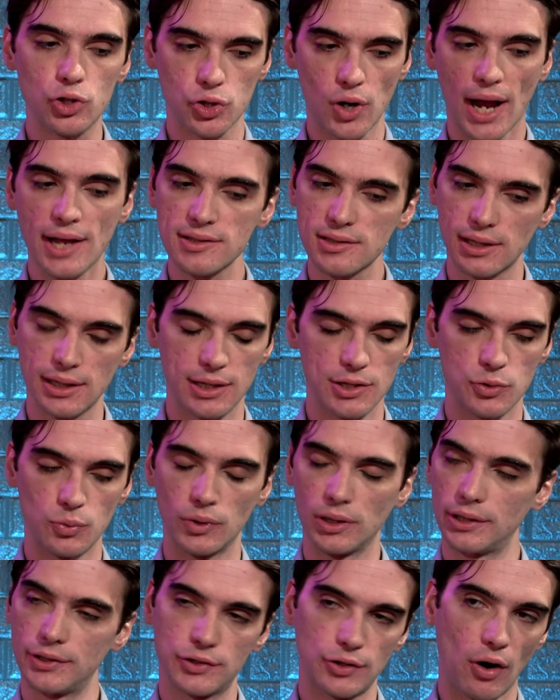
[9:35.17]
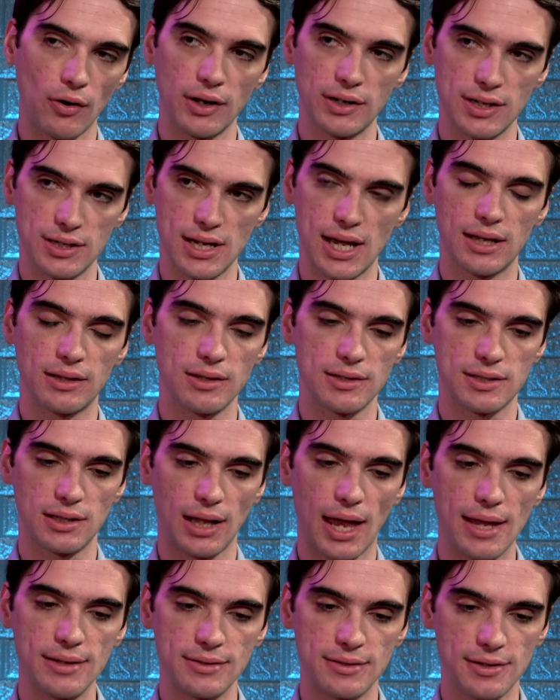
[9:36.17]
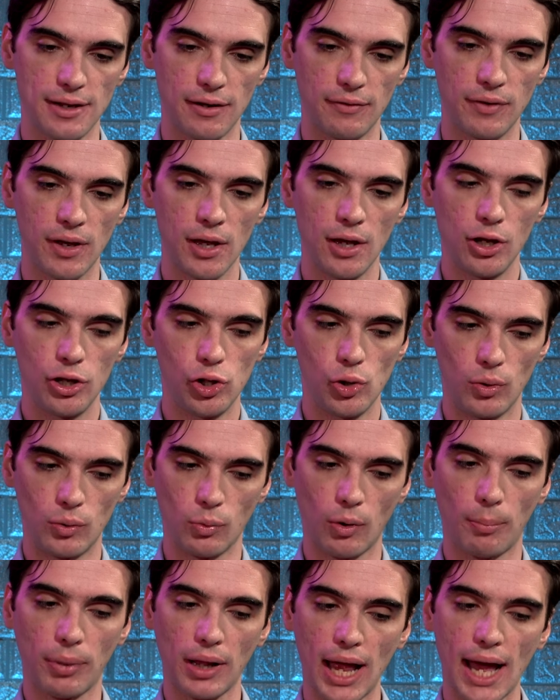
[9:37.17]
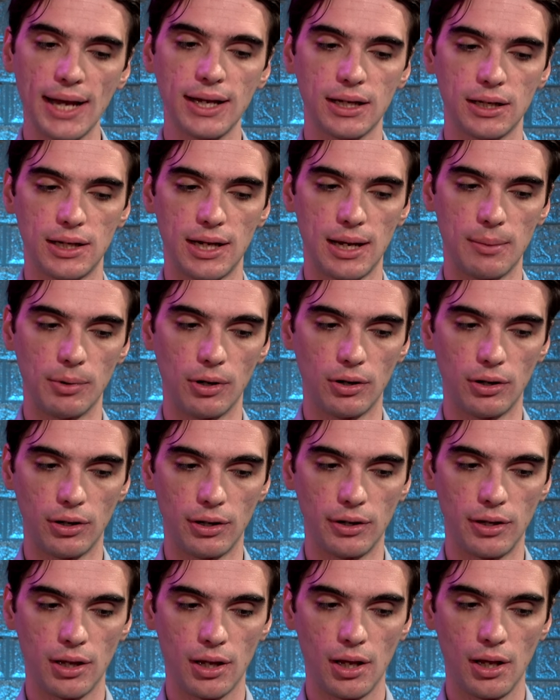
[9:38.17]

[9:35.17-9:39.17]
TransLink is really starting to take this lens of, you know, when we're planning a neighborhood,